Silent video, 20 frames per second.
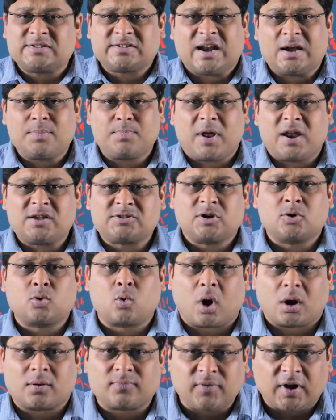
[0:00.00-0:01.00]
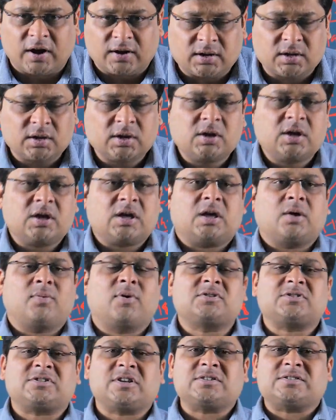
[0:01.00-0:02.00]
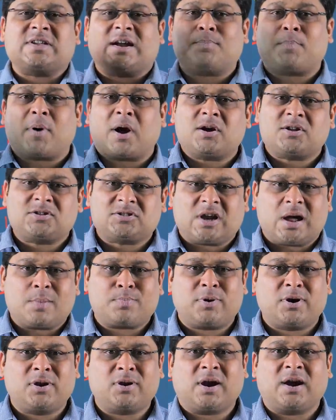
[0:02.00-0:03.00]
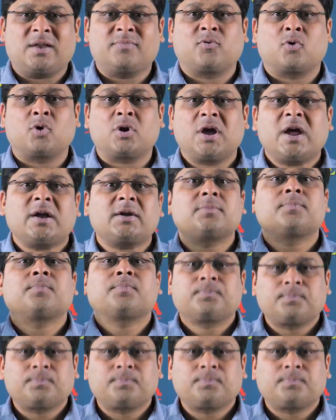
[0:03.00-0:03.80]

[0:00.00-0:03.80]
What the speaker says: Israel-Palestine conflict ever since that partition happened in 1948.